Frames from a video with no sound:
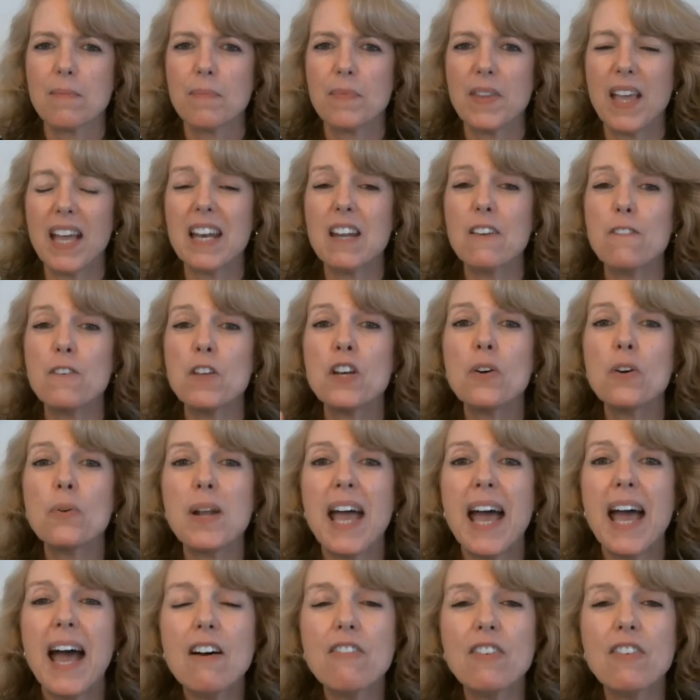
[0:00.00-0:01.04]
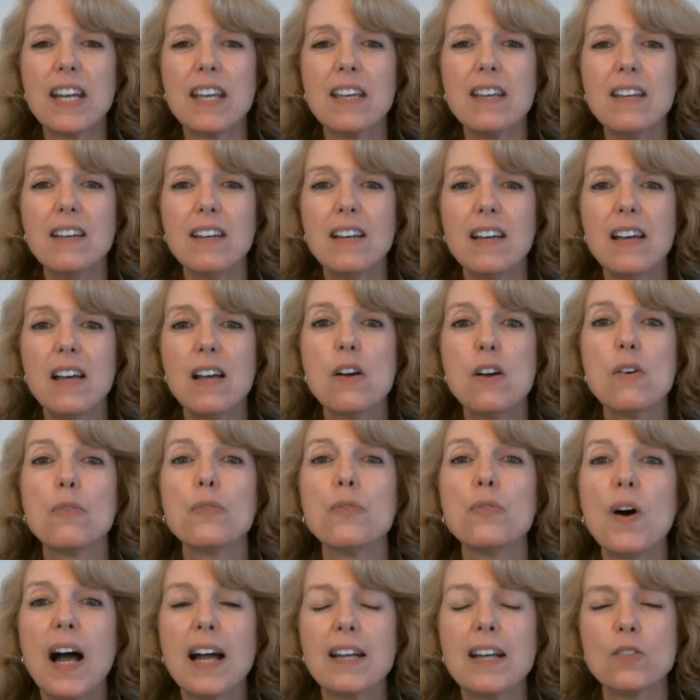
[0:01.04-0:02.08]
And if you don't have any,
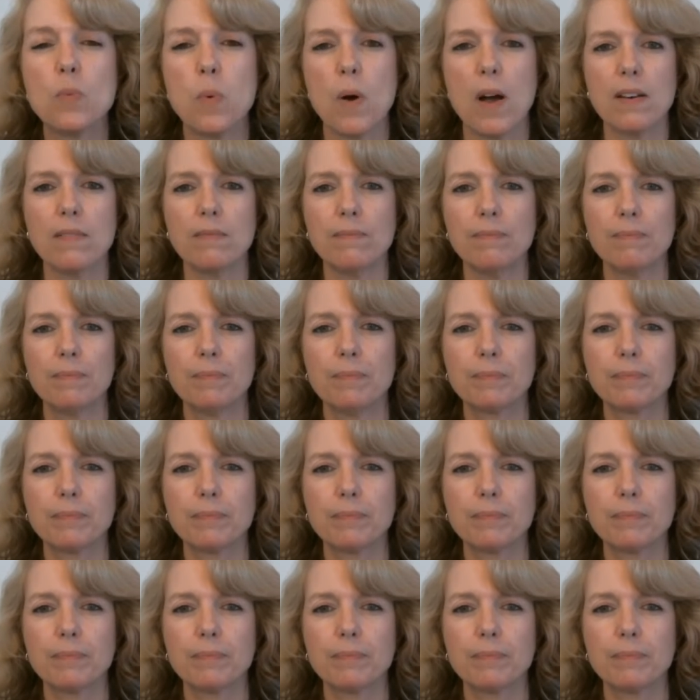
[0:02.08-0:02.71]
find one.